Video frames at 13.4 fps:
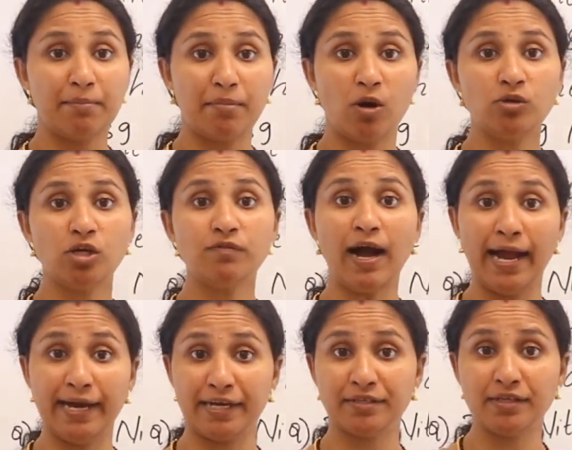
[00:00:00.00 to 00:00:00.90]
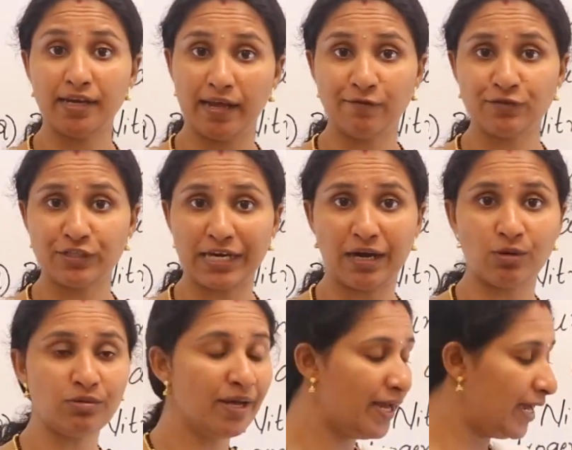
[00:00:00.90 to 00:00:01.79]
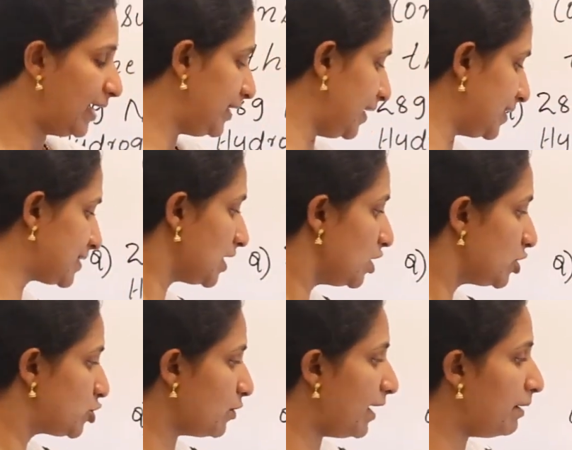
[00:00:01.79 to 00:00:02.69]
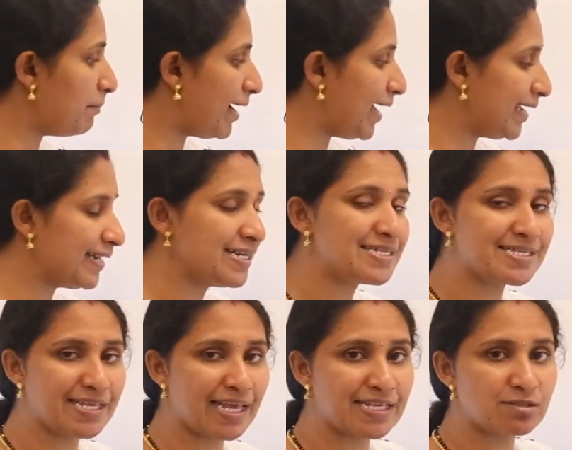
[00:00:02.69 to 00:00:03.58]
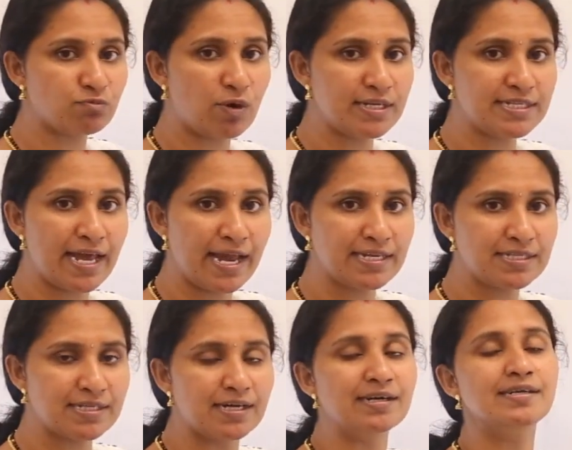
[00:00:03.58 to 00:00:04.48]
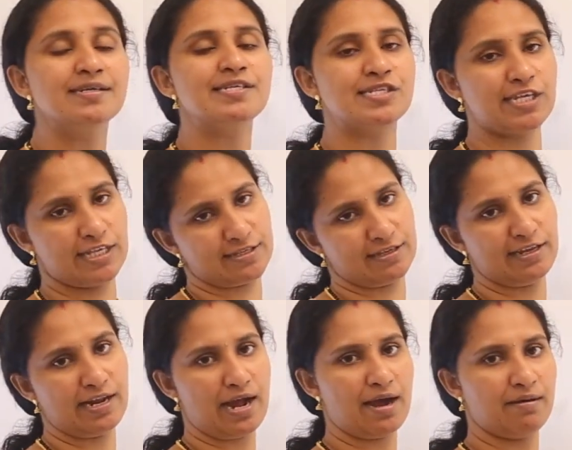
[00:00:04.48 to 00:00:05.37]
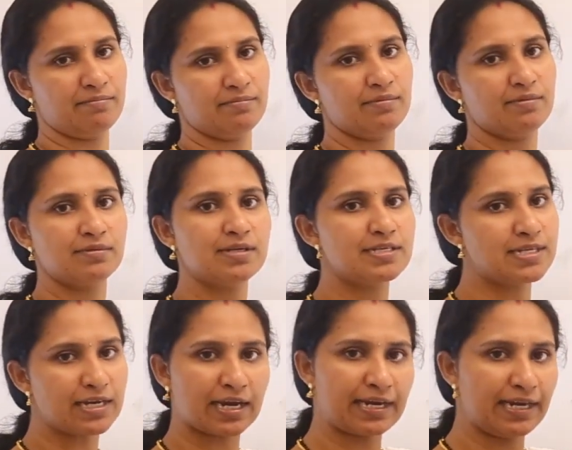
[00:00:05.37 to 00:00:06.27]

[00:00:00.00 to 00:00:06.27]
amount of hydrogen left out? Yes, 12 minus 6. What's the answer? 6 gram. Is it